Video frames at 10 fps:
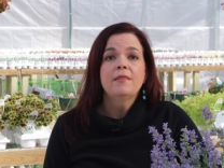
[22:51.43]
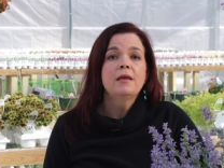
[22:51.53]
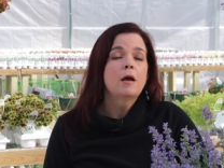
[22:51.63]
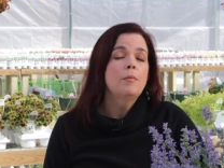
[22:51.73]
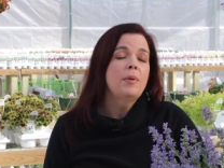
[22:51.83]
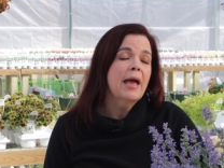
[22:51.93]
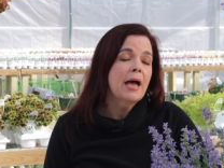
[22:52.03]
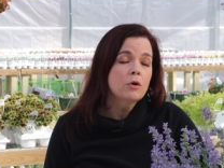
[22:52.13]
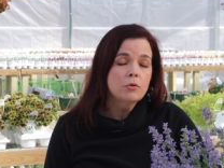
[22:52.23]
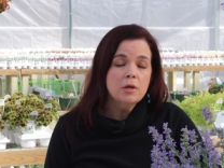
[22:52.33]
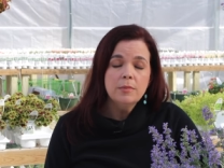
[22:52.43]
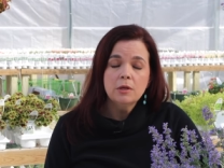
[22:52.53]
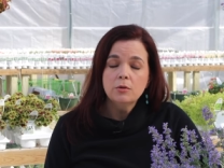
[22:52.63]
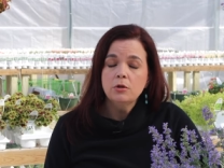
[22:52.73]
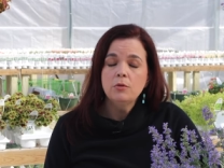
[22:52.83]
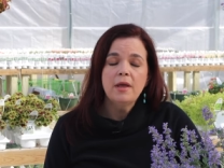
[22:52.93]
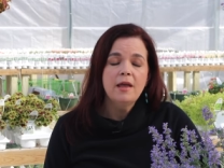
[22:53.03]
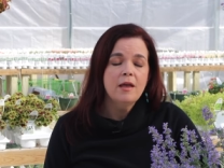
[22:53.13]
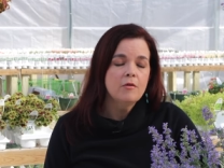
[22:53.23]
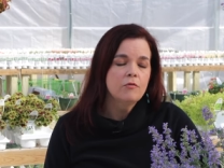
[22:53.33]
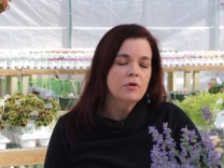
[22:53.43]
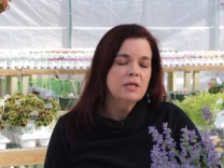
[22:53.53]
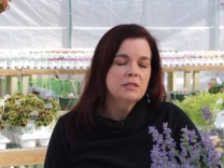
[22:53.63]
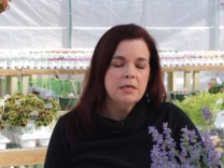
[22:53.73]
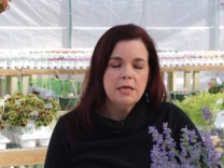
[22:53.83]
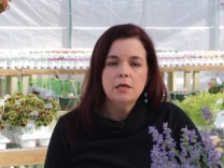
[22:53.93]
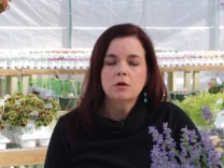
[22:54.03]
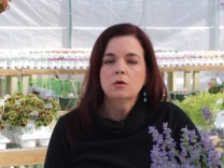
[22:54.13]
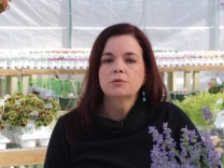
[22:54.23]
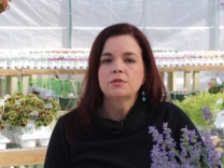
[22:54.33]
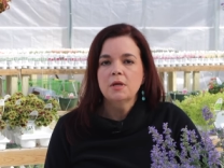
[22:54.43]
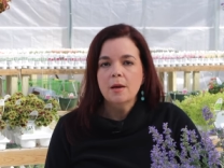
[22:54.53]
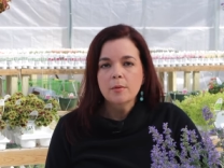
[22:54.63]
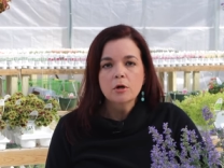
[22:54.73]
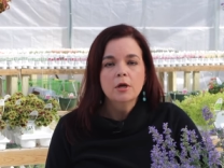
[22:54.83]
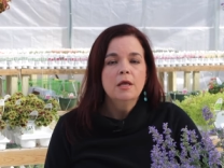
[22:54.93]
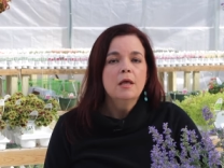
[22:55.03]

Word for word: They got powdery mildew every single summer,